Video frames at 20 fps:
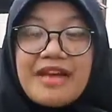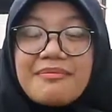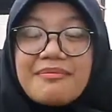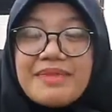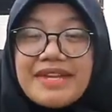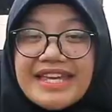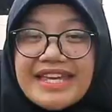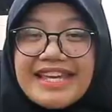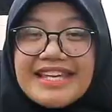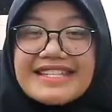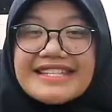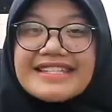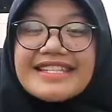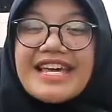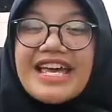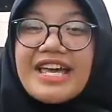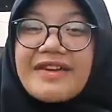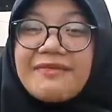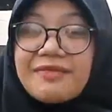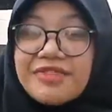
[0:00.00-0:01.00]
because
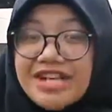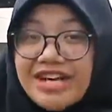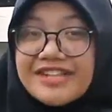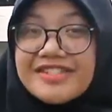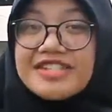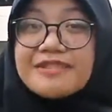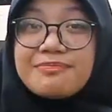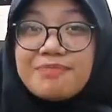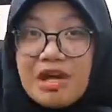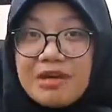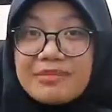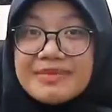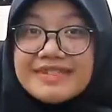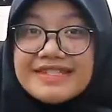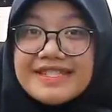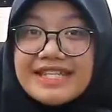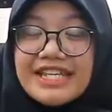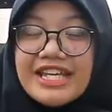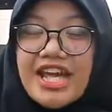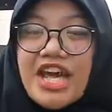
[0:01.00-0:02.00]
without
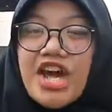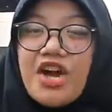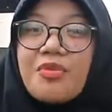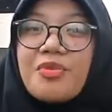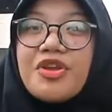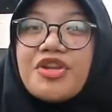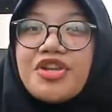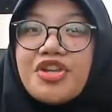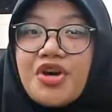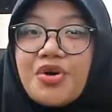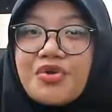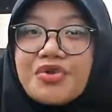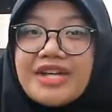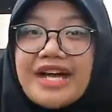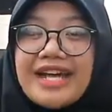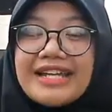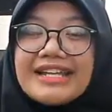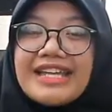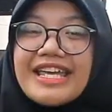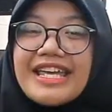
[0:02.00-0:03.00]
diplomacy, we know
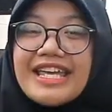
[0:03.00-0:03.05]
that